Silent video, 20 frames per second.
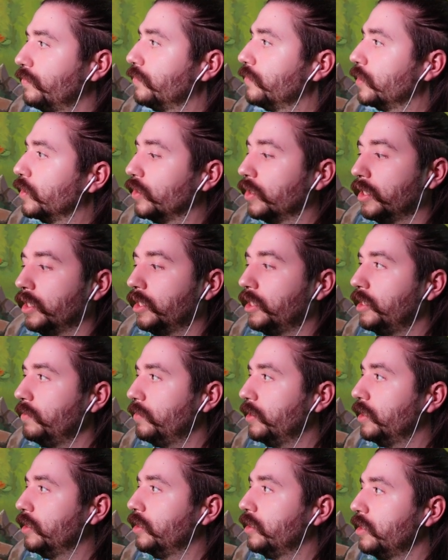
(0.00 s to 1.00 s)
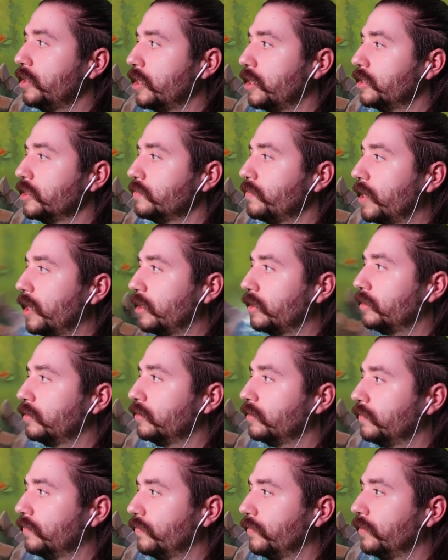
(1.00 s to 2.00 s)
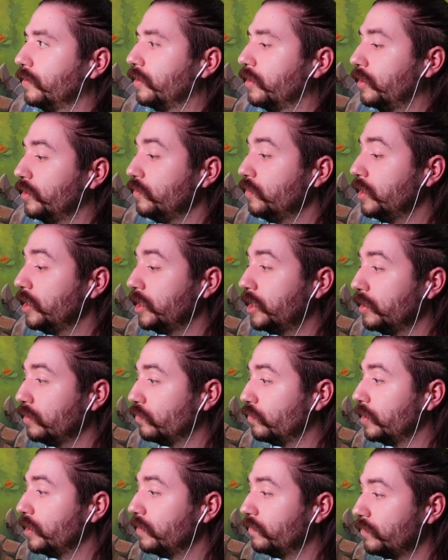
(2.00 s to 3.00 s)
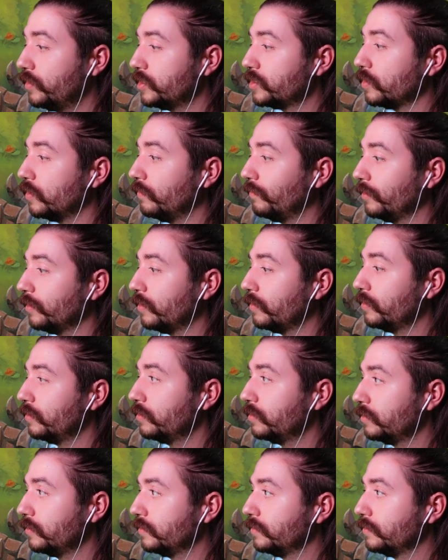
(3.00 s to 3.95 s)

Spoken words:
We're going to keep getting Liliana's back. Are you going to get rid of this Overlord?